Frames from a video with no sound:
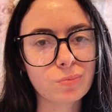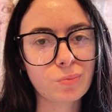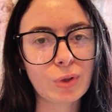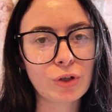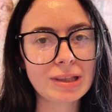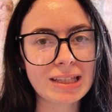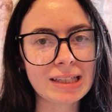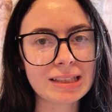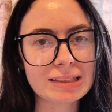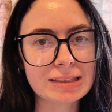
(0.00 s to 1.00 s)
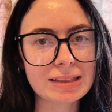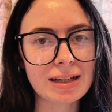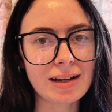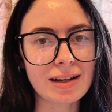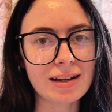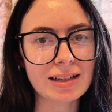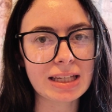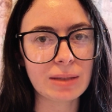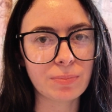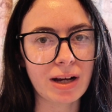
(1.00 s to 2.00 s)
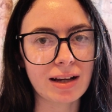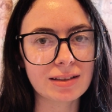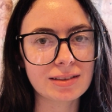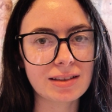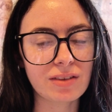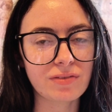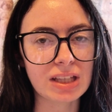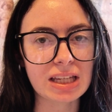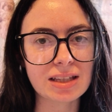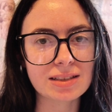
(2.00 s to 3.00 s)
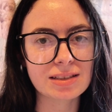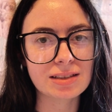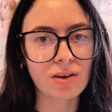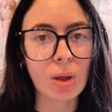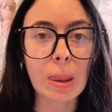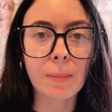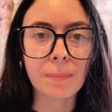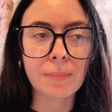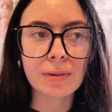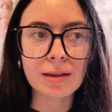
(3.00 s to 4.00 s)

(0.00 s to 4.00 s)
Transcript: we'll cut these and heat press the fleece on them,